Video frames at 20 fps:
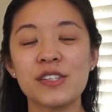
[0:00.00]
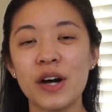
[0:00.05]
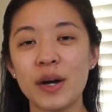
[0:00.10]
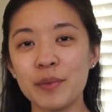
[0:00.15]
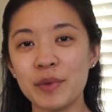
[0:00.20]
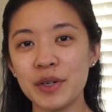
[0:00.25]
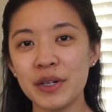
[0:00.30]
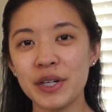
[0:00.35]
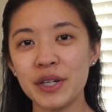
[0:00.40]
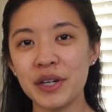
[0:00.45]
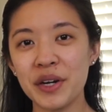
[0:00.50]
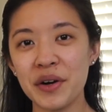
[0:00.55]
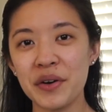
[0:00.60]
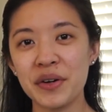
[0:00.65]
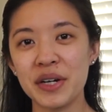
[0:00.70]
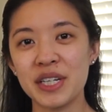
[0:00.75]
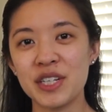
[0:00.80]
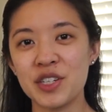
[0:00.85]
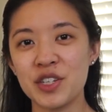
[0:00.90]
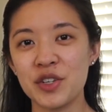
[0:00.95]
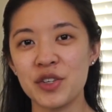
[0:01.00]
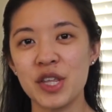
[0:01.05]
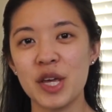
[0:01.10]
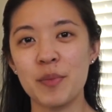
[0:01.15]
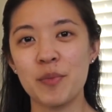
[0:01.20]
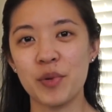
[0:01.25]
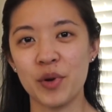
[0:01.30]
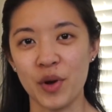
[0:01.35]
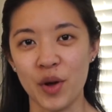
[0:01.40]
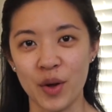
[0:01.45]
I'm going to go into the
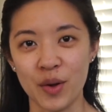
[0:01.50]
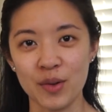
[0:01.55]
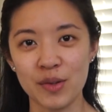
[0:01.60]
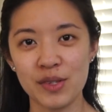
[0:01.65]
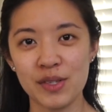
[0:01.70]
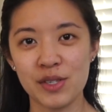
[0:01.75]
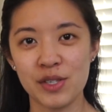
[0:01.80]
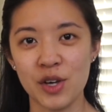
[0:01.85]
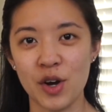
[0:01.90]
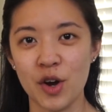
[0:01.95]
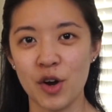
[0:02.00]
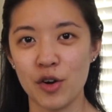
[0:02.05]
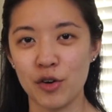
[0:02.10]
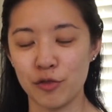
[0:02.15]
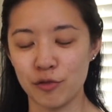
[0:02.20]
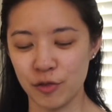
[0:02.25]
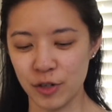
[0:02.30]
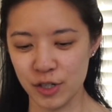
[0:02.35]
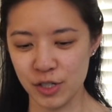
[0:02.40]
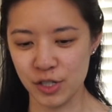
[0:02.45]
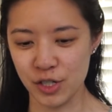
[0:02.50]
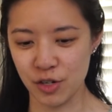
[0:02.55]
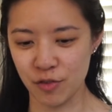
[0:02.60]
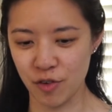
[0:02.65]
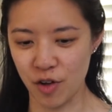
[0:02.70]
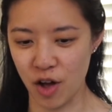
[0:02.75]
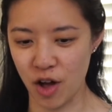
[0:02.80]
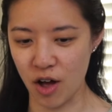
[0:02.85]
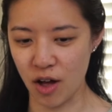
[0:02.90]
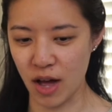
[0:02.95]
pros. So first of
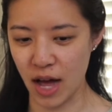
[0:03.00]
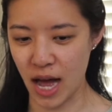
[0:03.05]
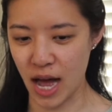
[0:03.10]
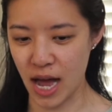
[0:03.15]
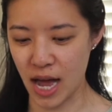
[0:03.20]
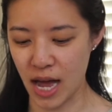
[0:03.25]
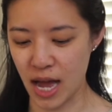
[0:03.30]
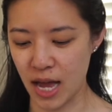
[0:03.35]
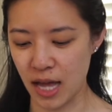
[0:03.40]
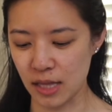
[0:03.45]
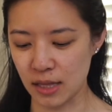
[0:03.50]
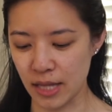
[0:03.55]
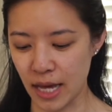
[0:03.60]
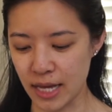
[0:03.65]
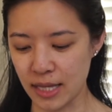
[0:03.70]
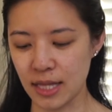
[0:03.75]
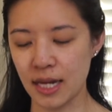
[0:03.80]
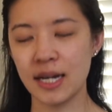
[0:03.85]
all, I like that